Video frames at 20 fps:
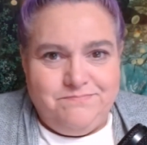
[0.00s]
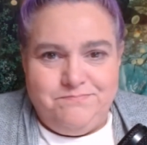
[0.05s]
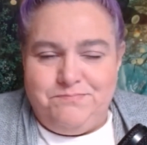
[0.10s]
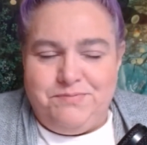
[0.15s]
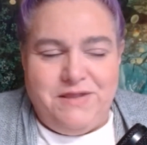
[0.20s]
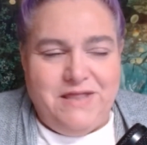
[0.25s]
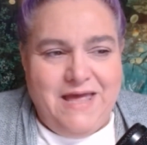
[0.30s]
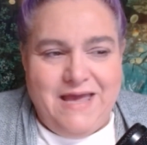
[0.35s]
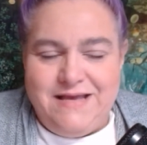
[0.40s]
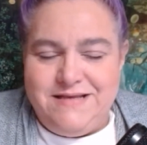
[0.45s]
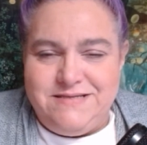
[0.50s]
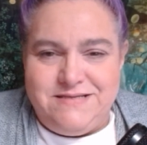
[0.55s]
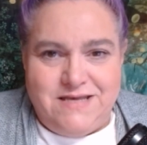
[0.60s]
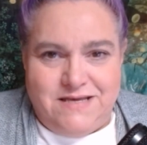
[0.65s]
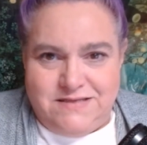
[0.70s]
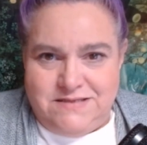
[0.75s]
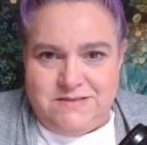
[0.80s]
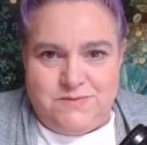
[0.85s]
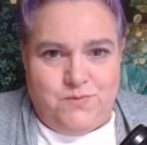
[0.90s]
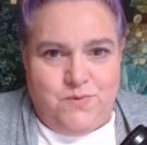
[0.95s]
plagues
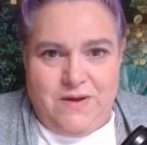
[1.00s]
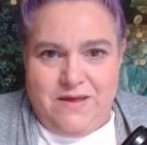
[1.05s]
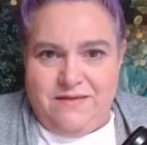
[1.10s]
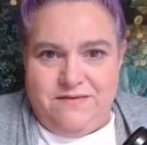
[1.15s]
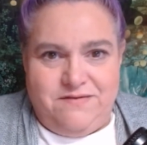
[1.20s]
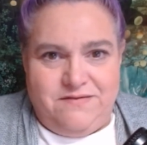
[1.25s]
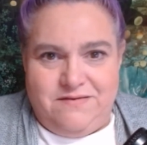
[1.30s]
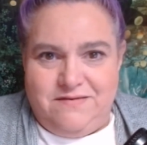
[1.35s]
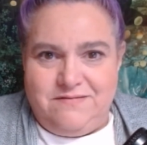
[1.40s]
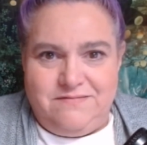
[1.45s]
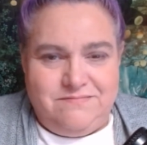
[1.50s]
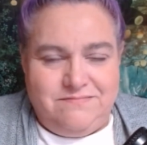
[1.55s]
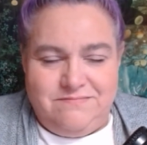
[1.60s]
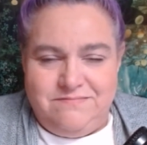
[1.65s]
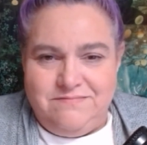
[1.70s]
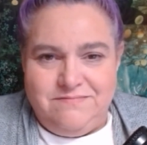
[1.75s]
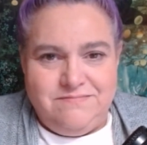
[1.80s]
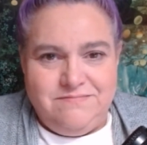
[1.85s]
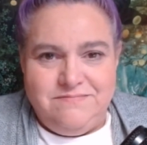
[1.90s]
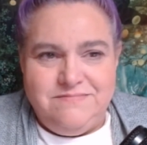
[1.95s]
us with
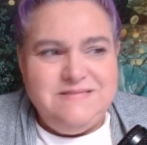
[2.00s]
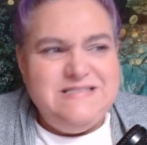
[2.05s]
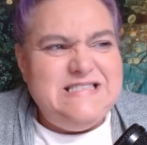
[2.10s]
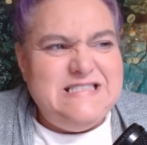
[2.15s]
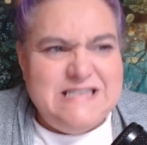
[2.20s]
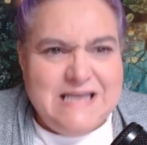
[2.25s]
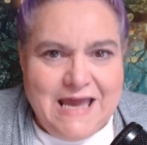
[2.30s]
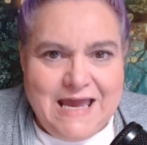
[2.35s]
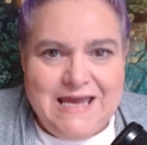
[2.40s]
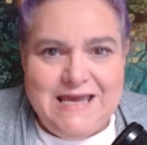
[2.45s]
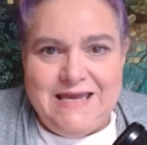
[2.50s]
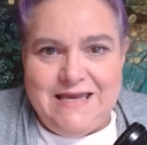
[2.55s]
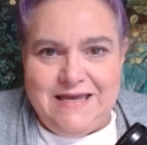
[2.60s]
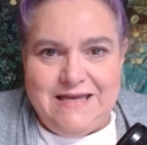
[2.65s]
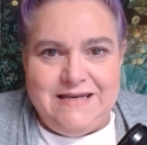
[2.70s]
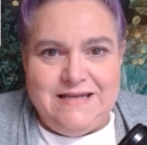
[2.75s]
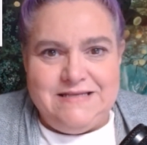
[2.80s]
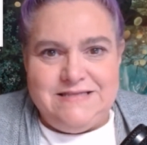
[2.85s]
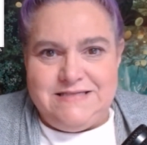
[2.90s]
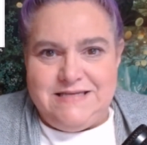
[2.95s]
day
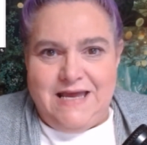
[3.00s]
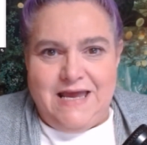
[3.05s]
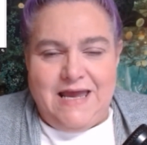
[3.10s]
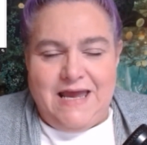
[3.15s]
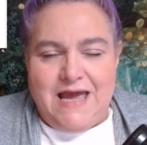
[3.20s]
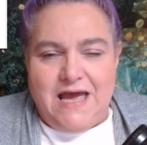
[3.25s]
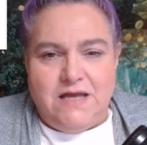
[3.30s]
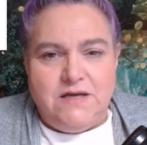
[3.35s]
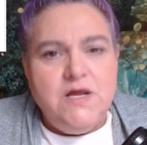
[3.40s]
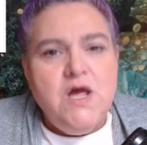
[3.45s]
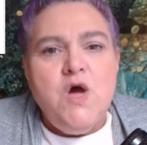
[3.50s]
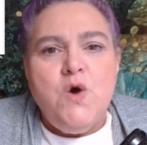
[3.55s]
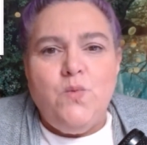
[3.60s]
in and day out.